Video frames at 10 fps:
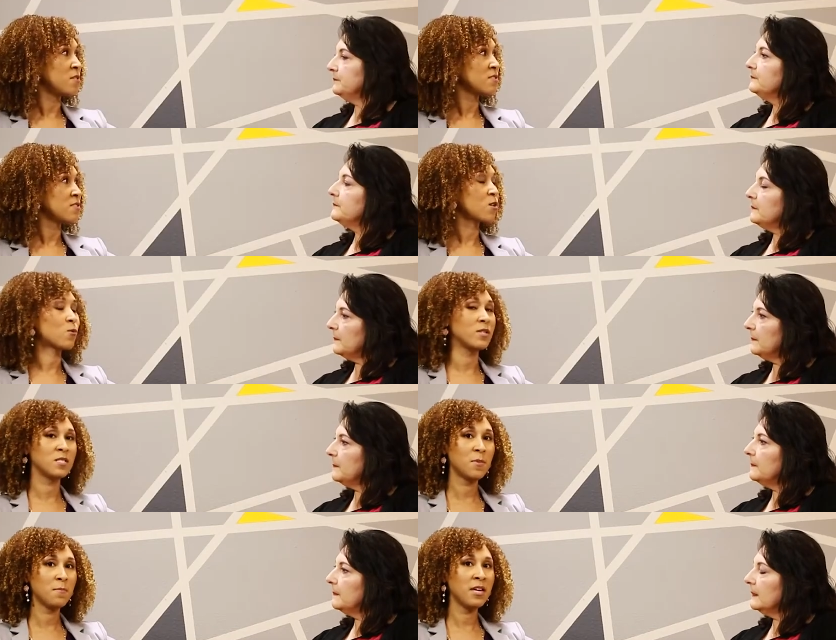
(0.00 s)
Speaker 1: books, The
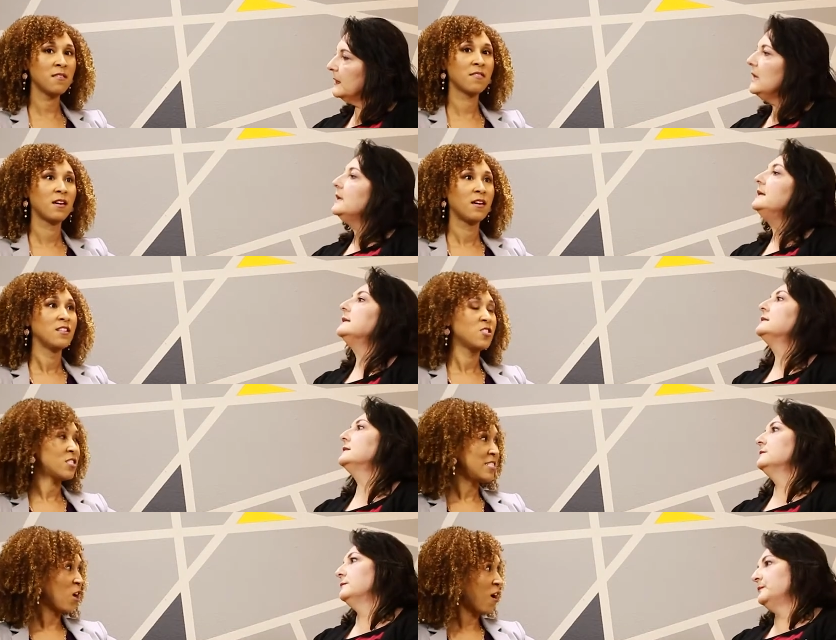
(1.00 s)
Charisma Myth, yes.
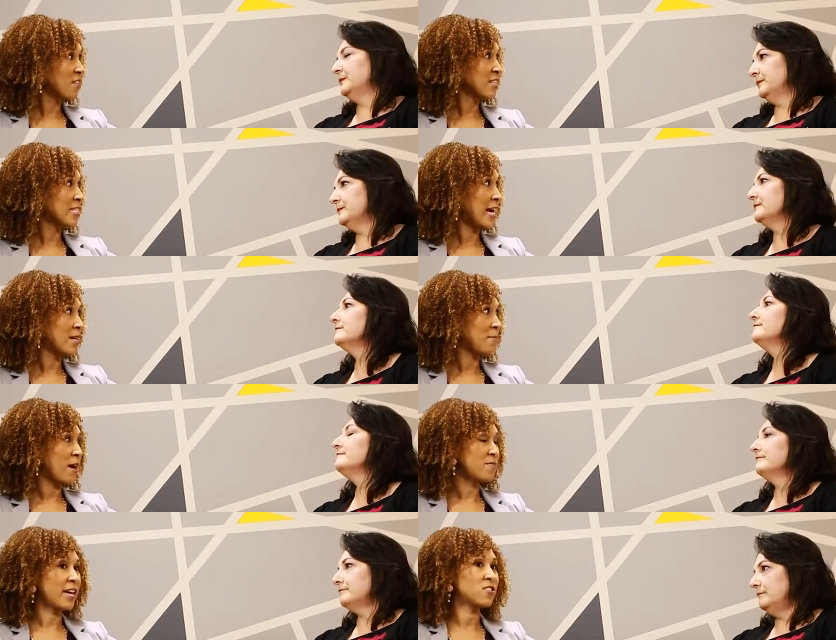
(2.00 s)
she talks a lot
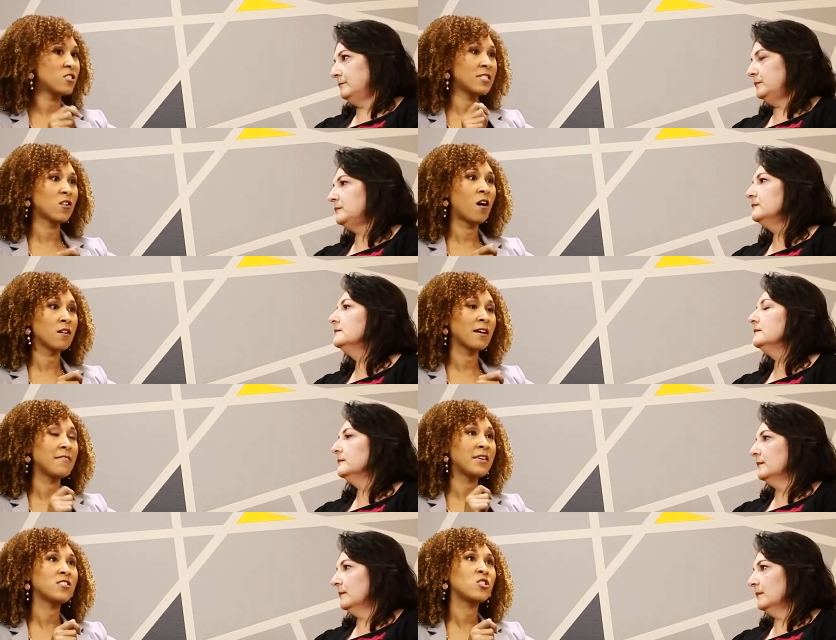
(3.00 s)
about that. And she talked, I
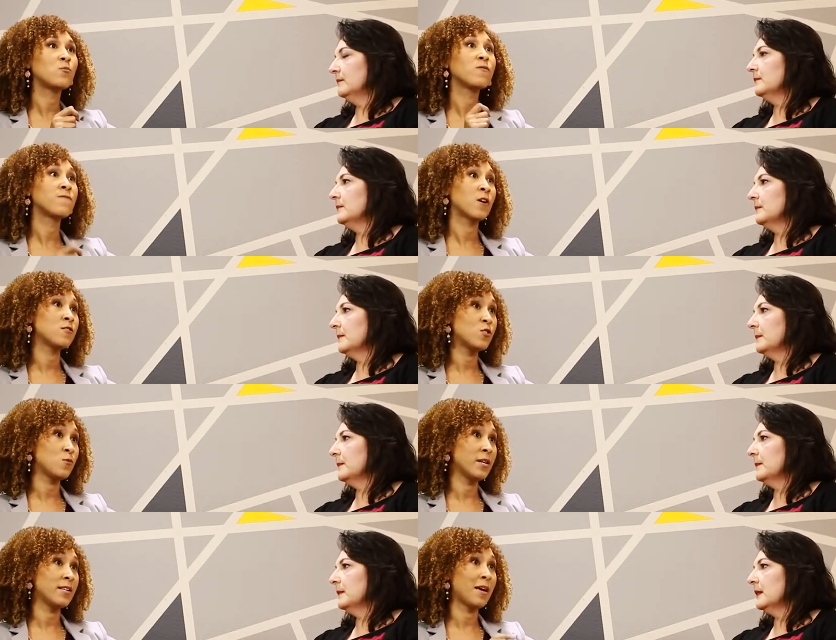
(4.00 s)
think she referred to
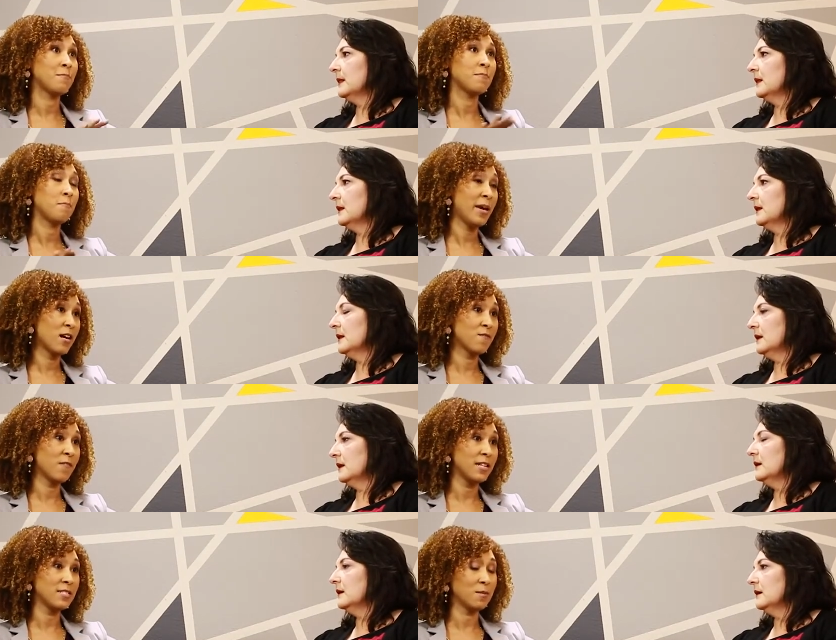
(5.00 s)
it, and I'm
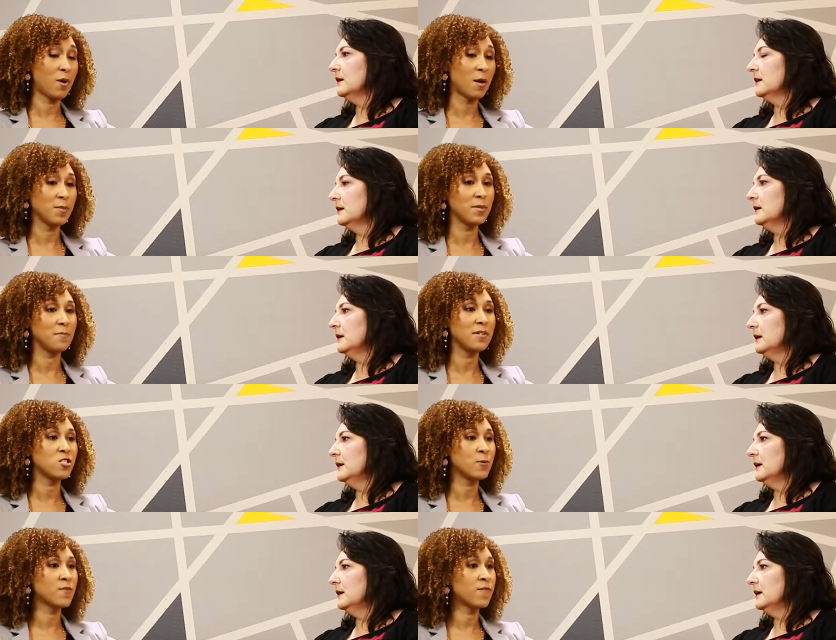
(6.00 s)
paraphrasing probably, but
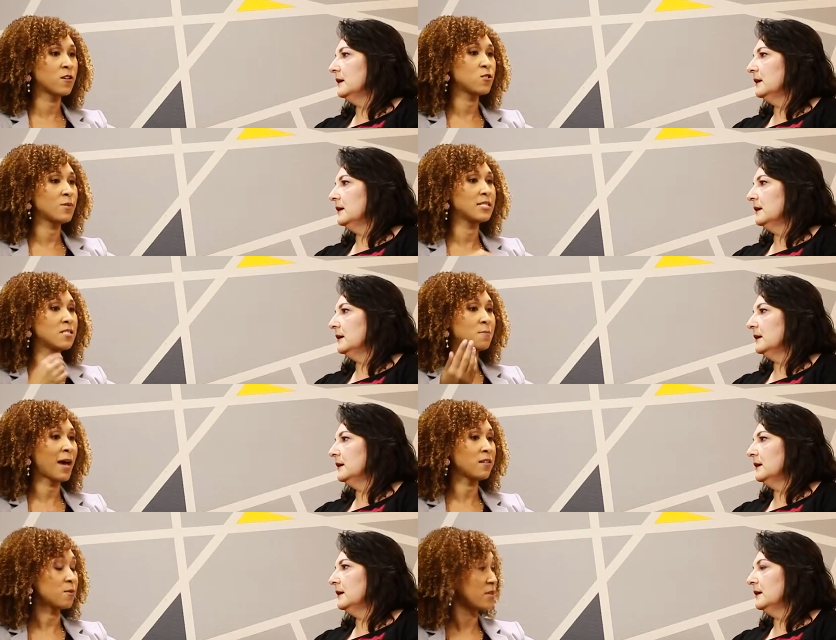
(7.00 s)
she referred to it as
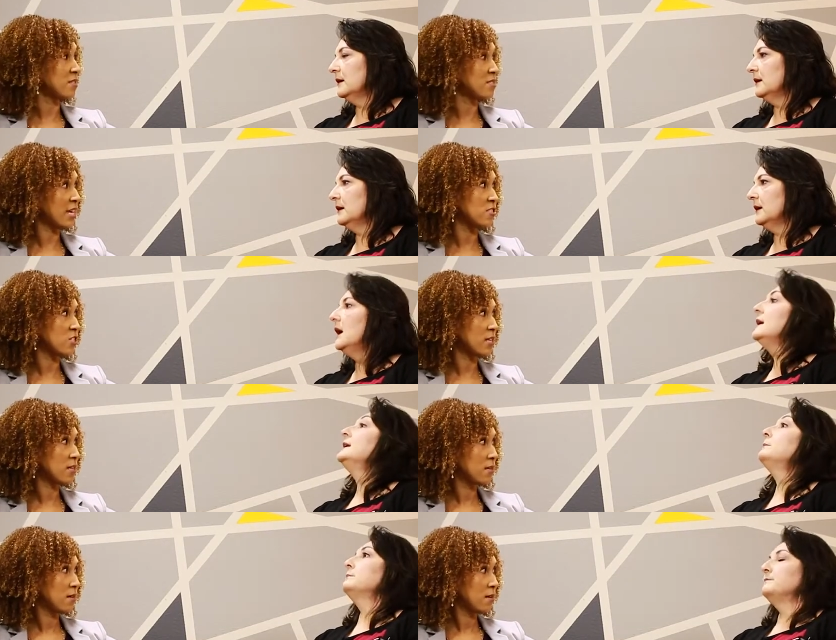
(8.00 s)
smiling with intention.
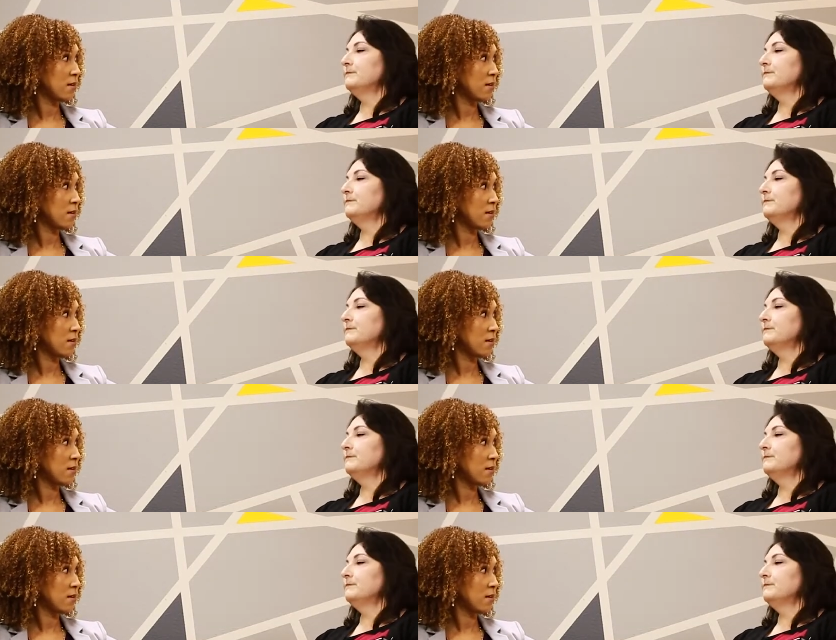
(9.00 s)
Yep.